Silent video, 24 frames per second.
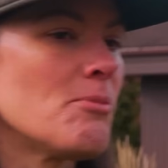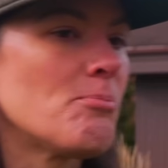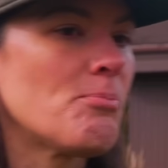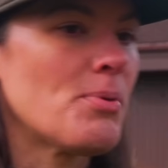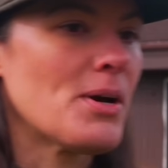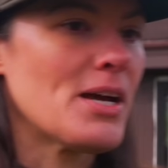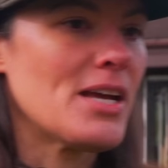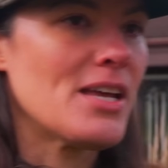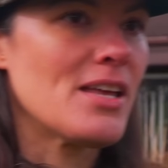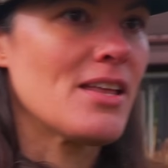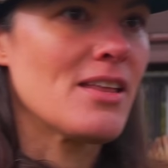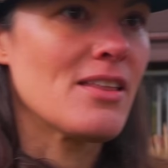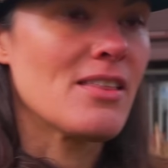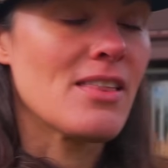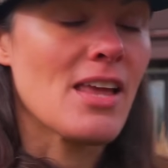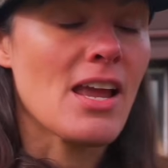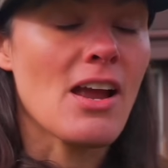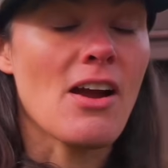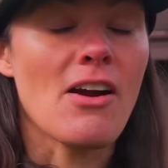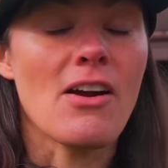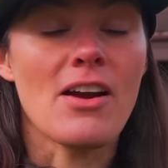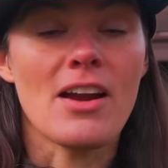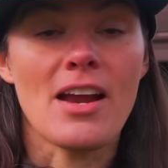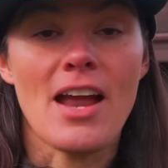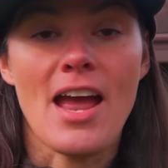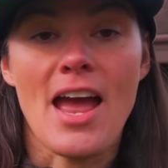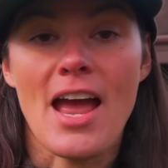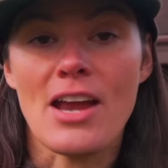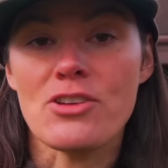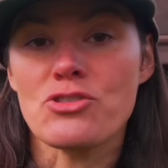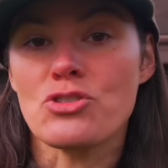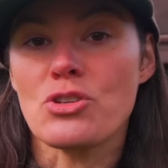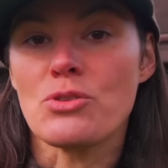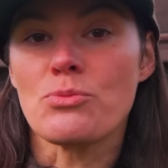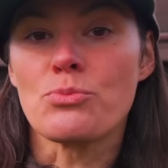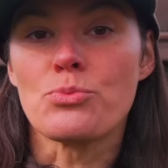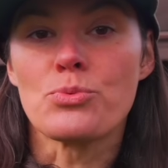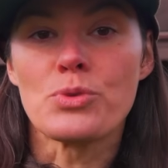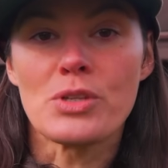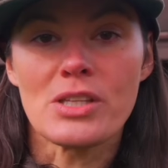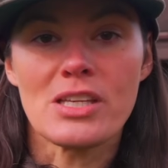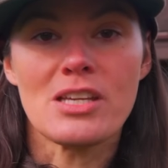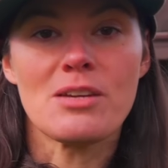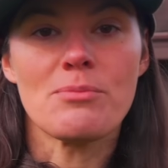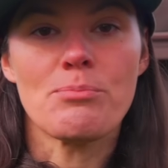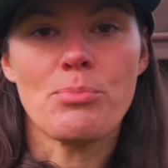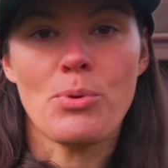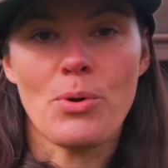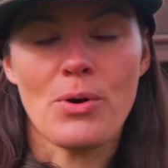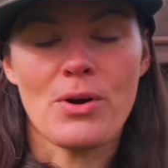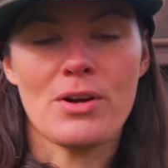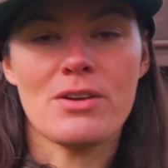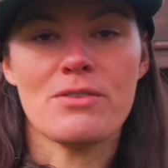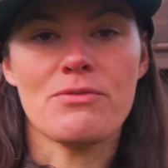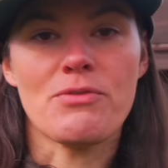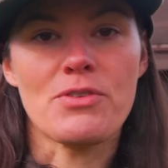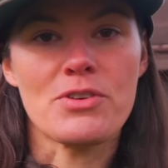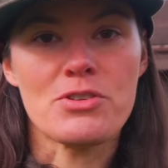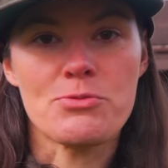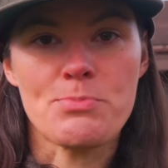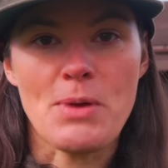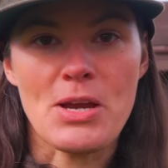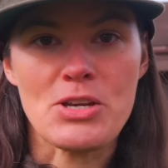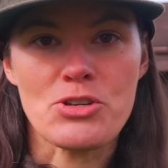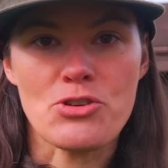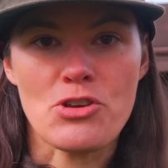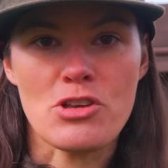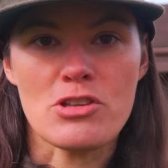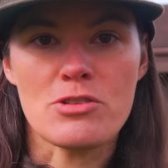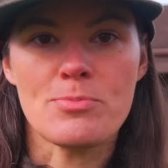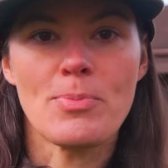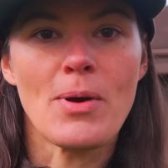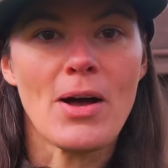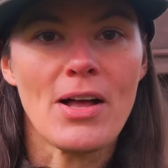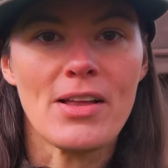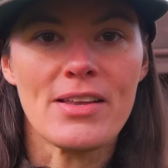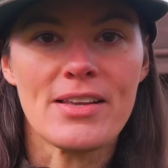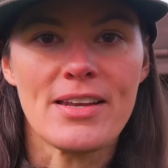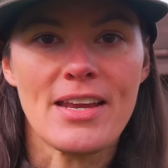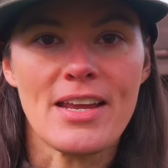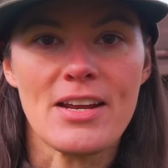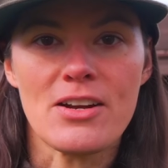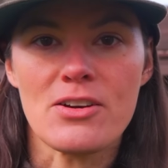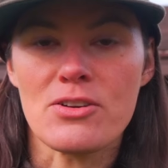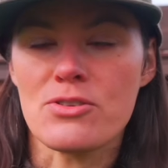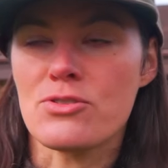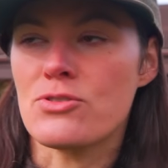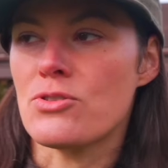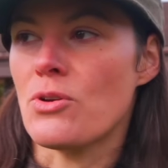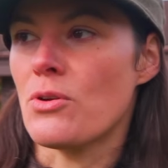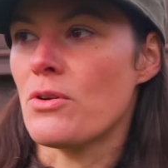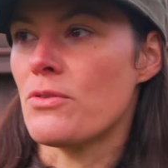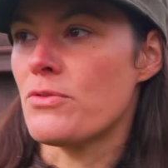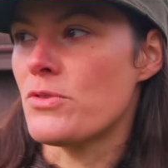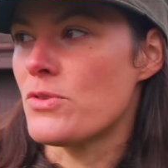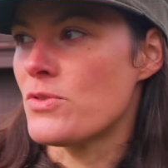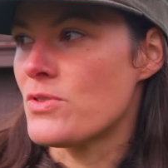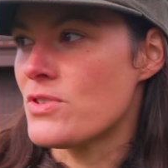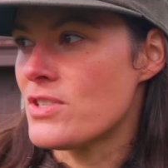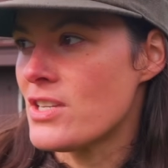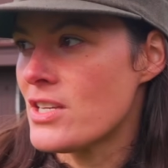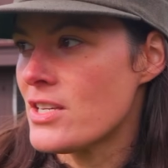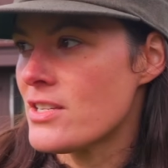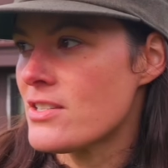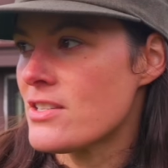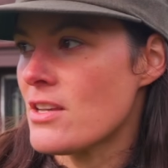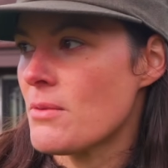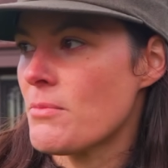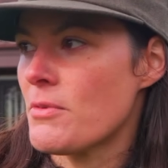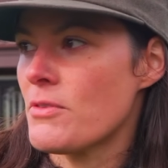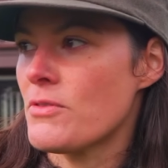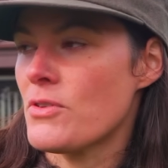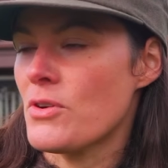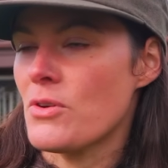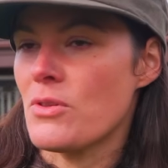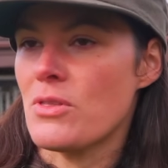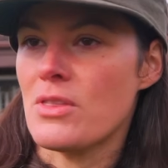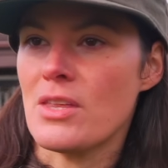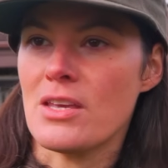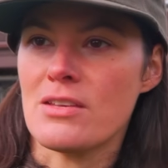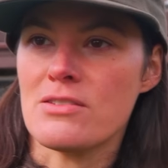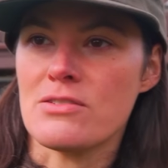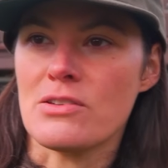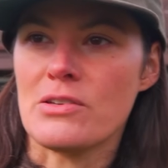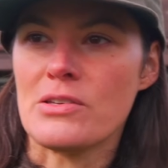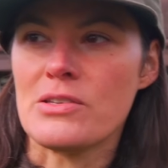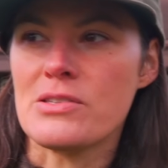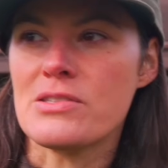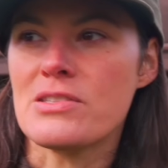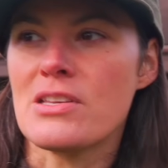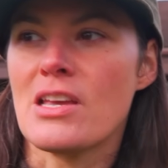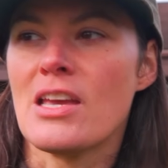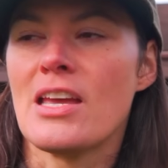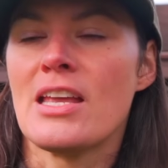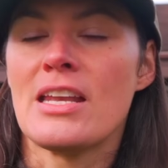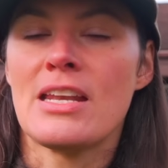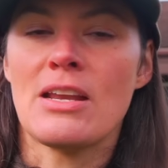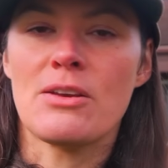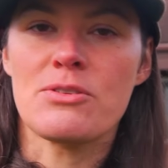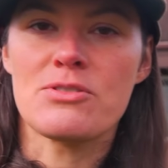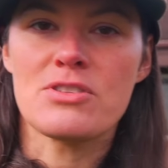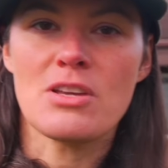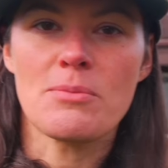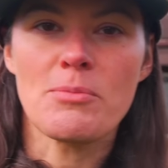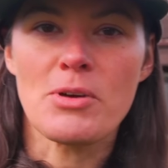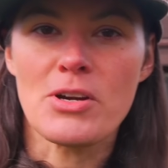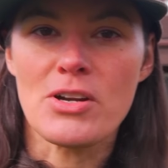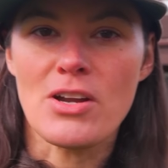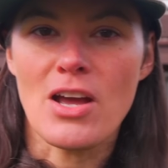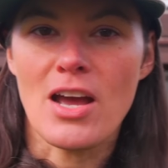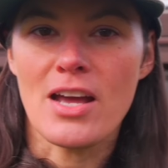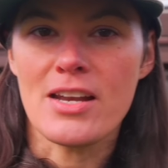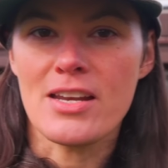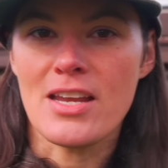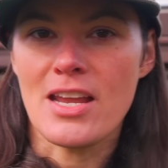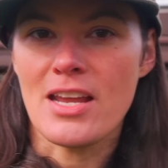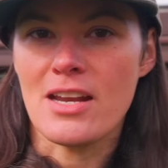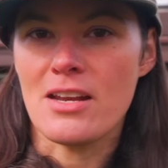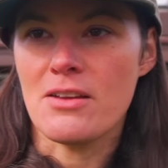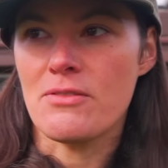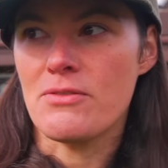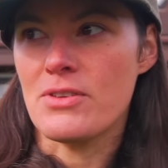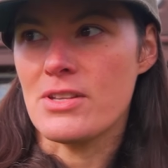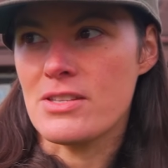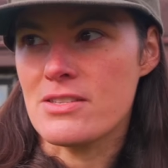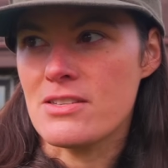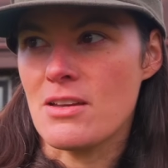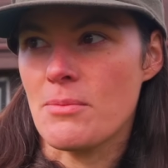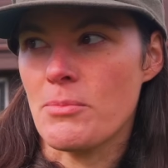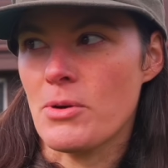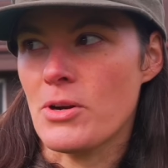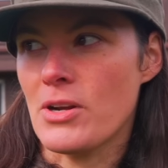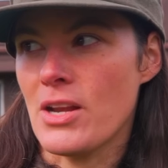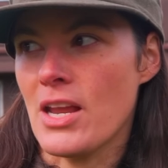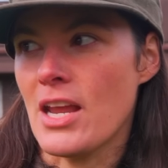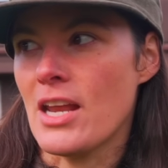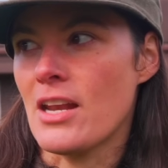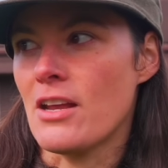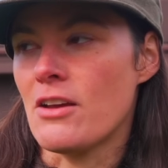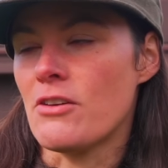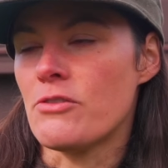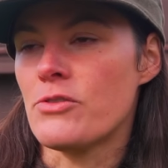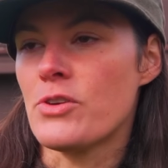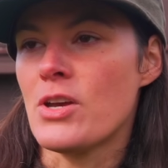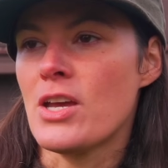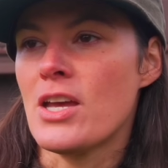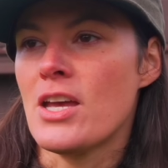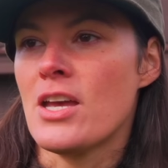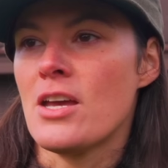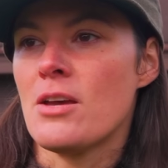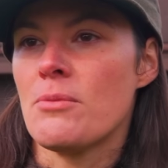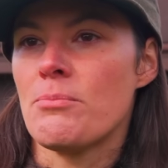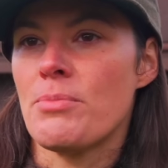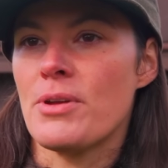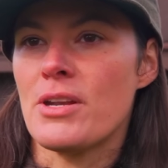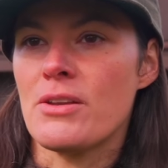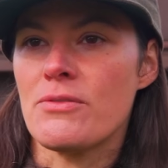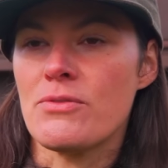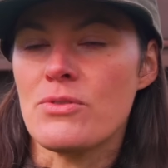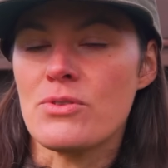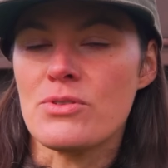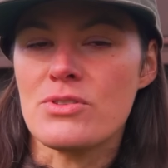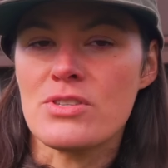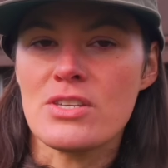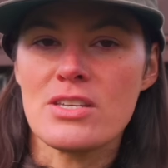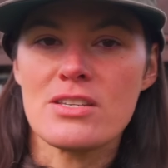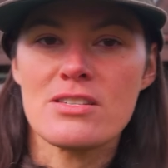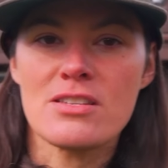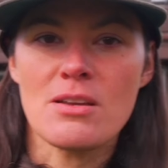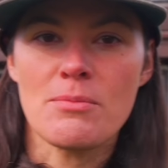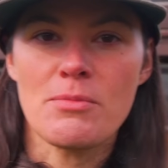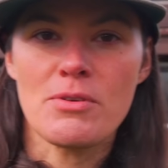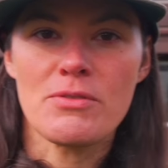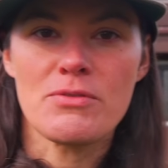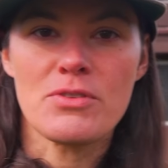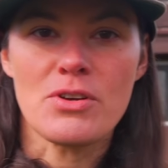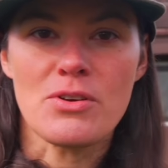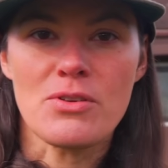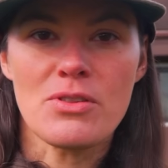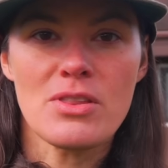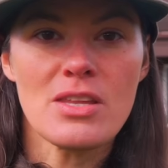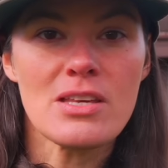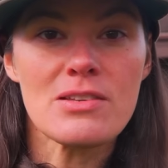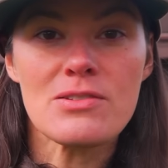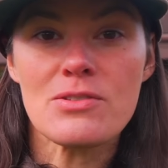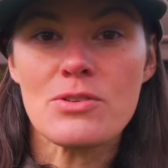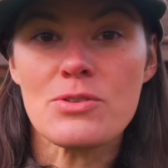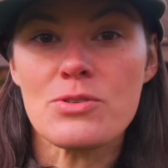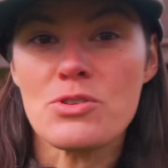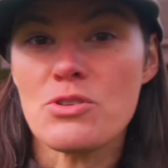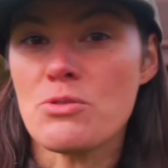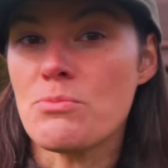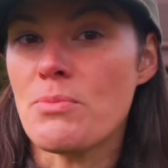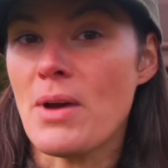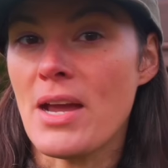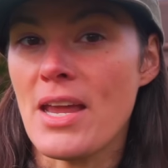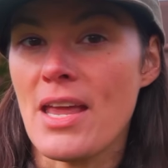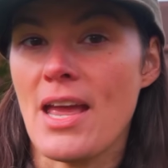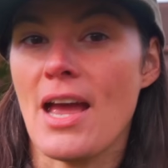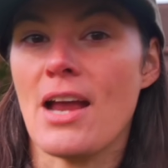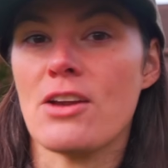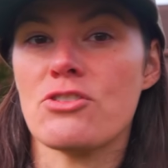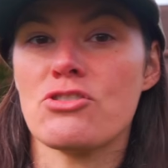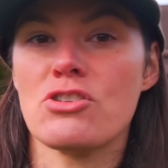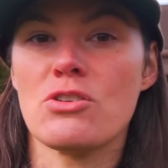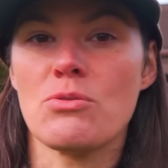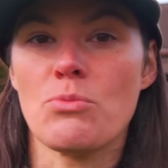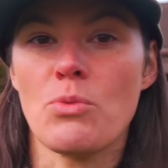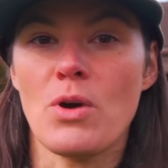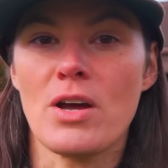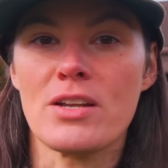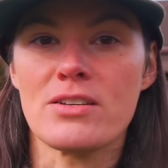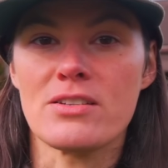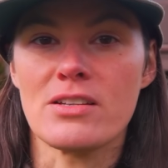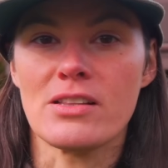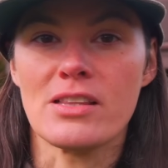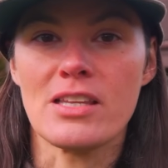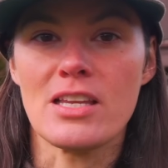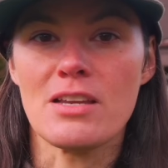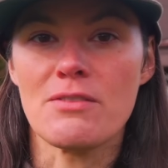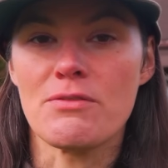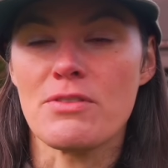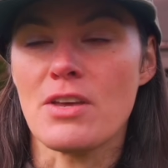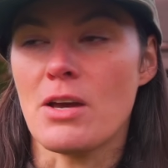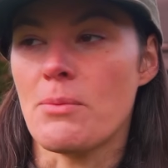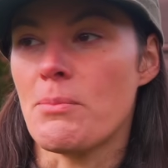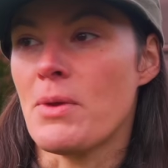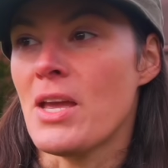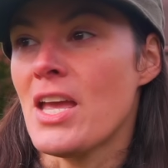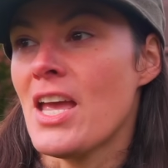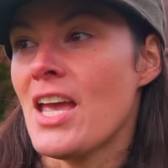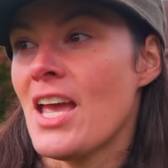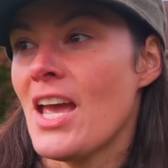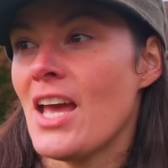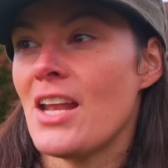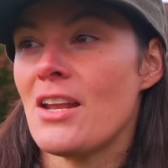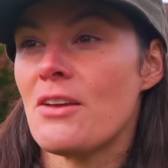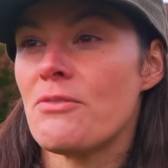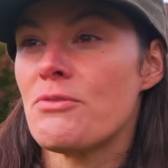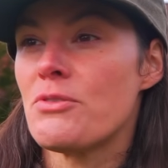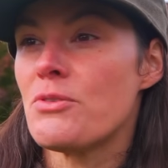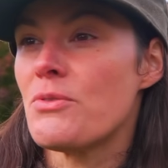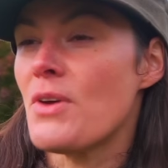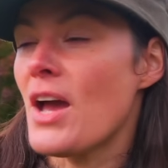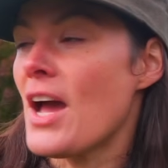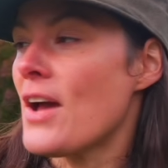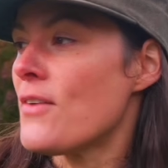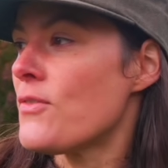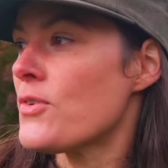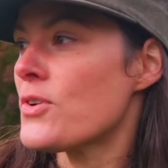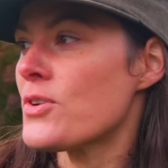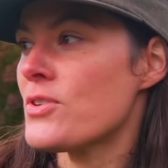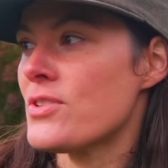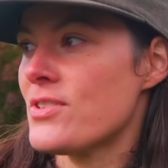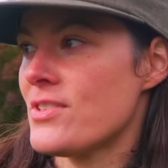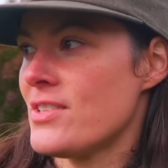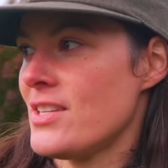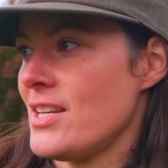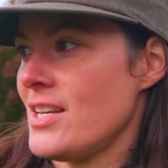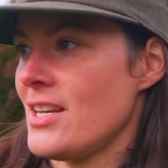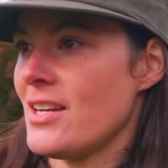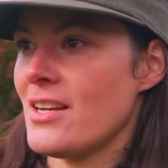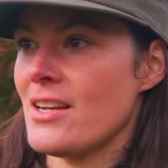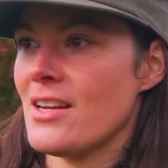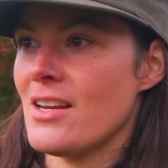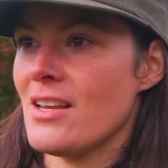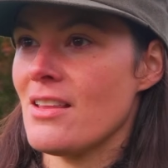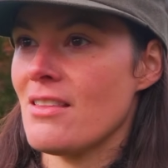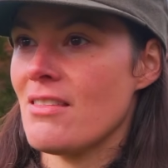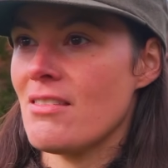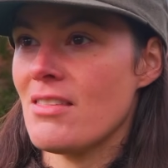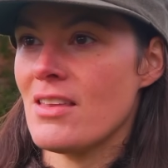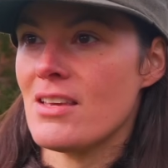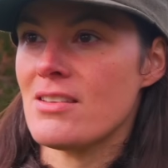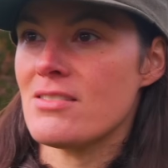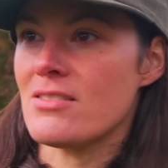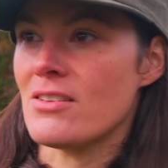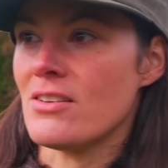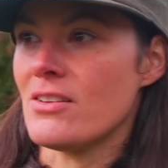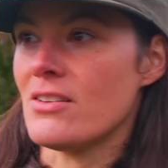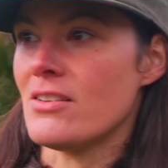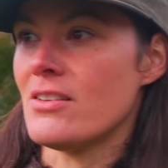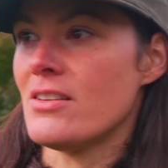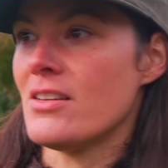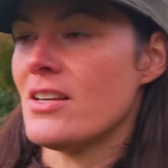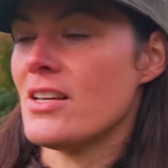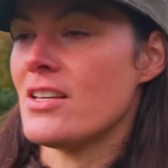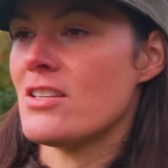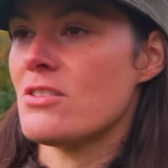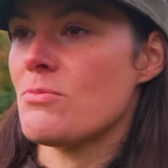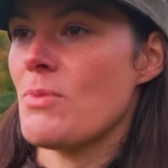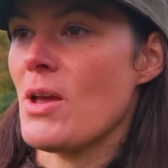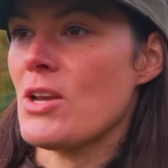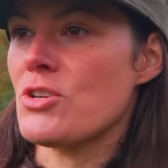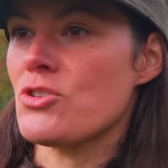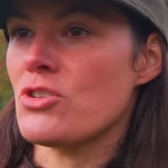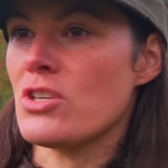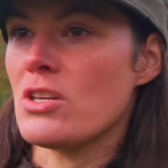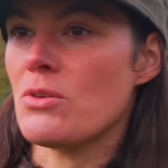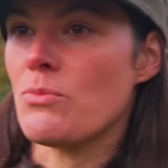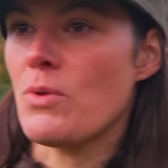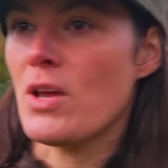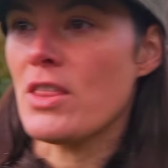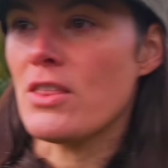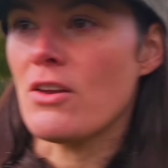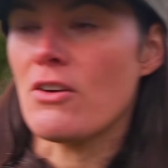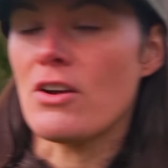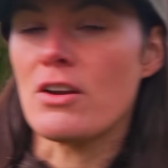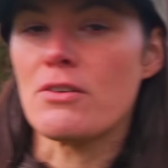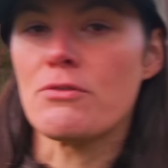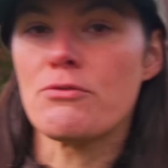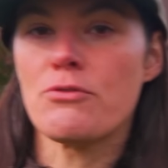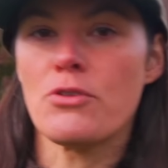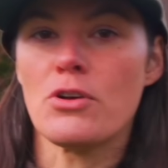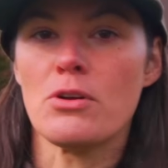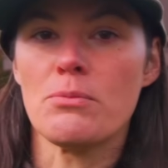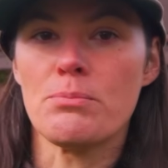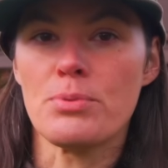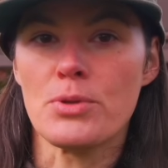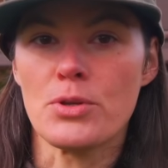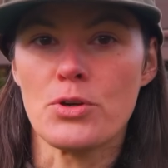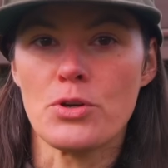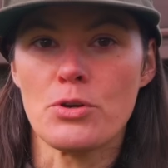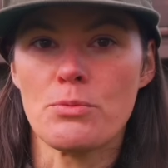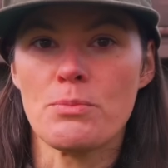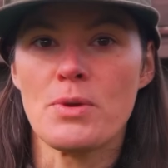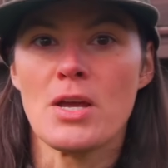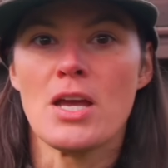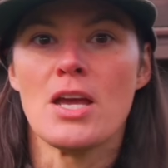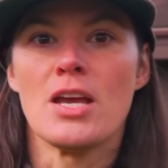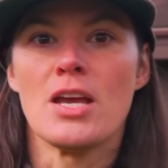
but they are actually really important for specialist pollinators. So if you see some of your thistles, now some are non-native and some are native, but if you see some of your thistles, you might actually want to leave them. And if you've ever seen thistle, especially when they're in full bloom,